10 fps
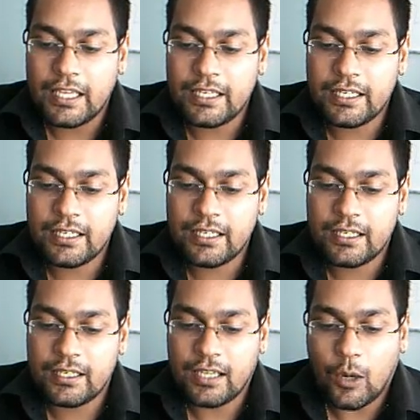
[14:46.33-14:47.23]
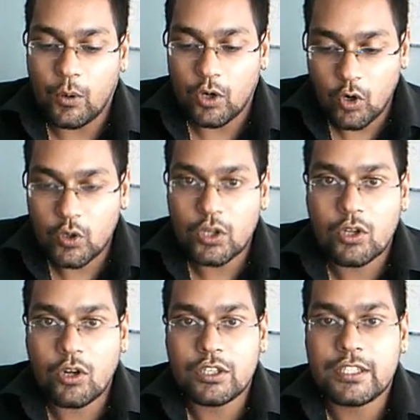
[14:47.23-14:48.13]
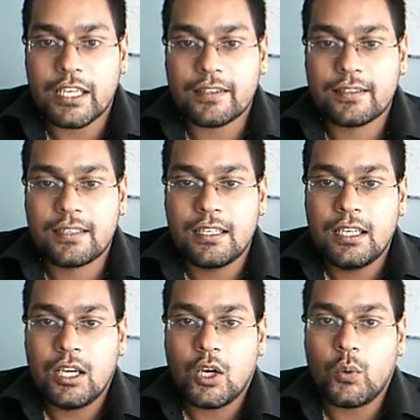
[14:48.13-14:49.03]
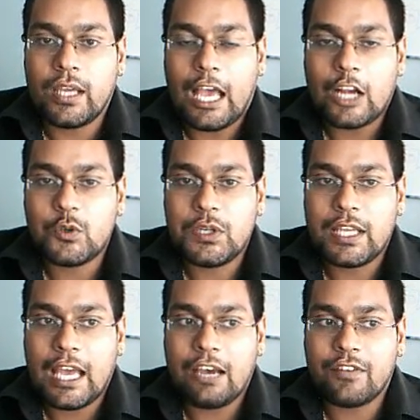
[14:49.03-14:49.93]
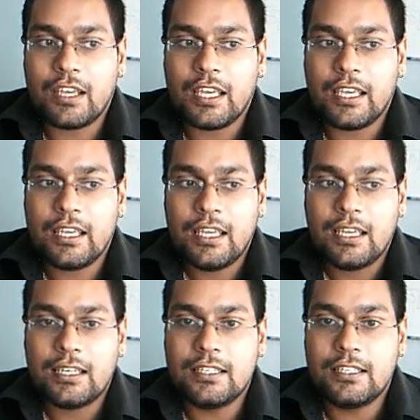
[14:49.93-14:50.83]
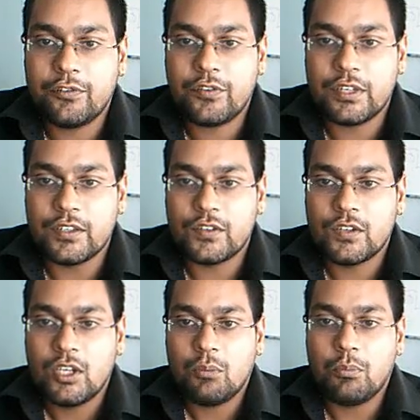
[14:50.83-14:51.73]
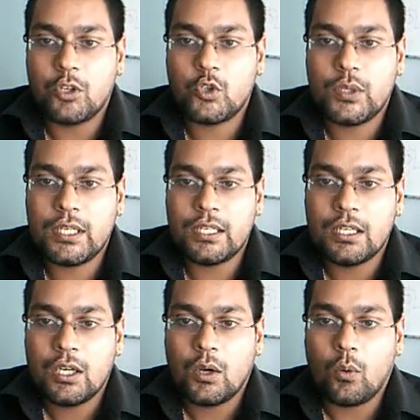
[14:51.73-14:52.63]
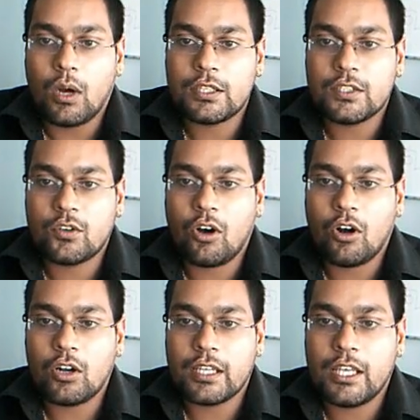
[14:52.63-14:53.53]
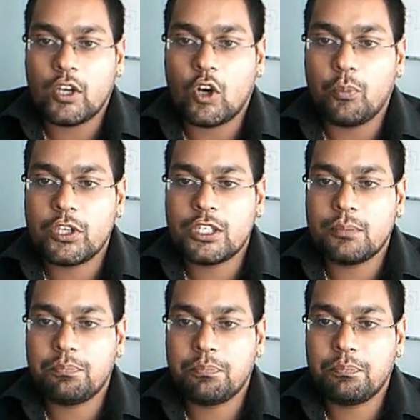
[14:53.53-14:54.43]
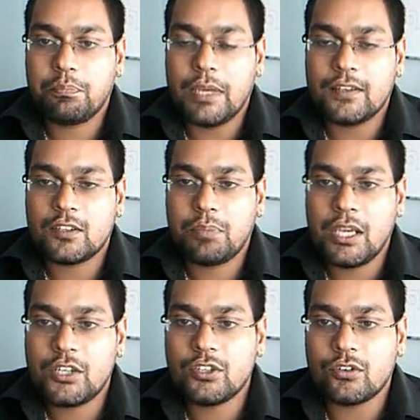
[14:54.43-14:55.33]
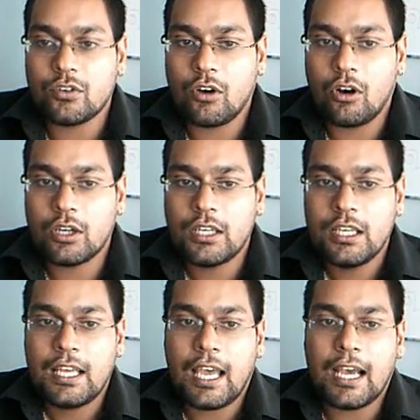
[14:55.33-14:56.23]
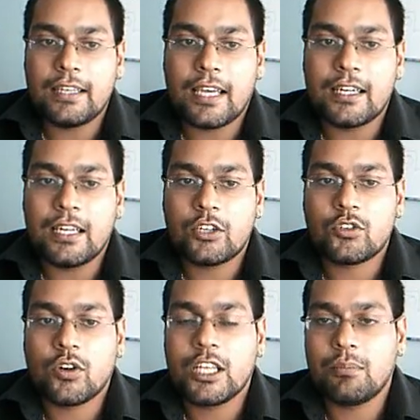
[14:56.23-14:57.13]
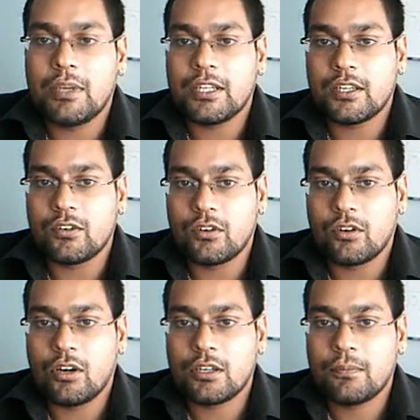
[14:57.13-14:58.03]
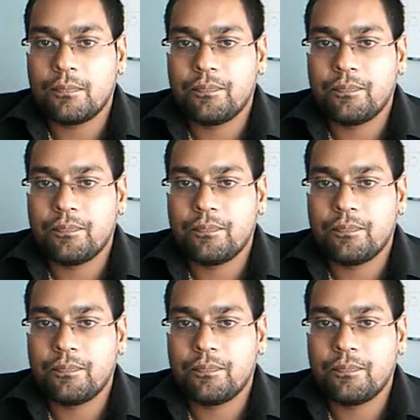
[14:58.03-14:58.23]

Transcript: In our local context, we actually have a difference between what is called a computer-based patient record and an electronic medical record.